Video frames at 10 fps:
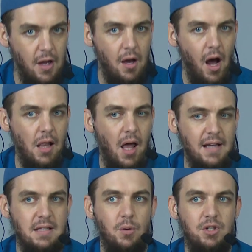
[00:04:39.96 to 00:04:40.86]

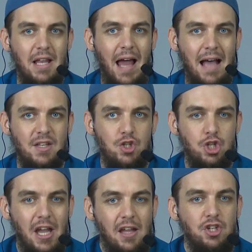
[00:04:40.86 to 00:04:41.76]
Azza wa Jal has
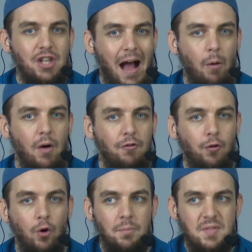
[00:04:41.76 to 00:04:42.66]
changed our
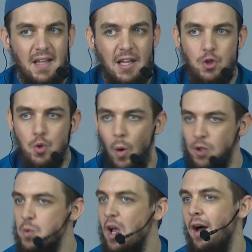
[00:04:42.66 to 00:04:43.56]
forms into
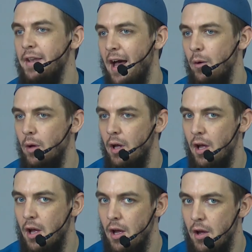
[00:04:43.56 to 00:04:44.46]
what we are now,
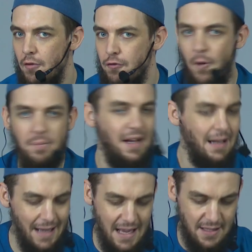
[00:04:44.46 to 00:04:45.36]
from the
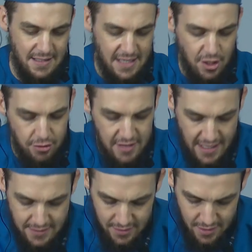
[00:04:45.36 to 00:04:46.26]
clay that He
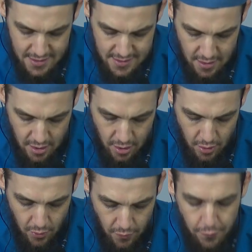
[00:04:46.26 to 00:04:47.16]
created us
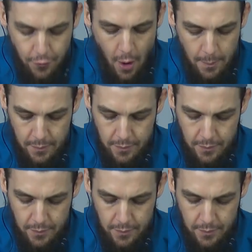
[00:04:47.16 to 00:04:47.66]
from.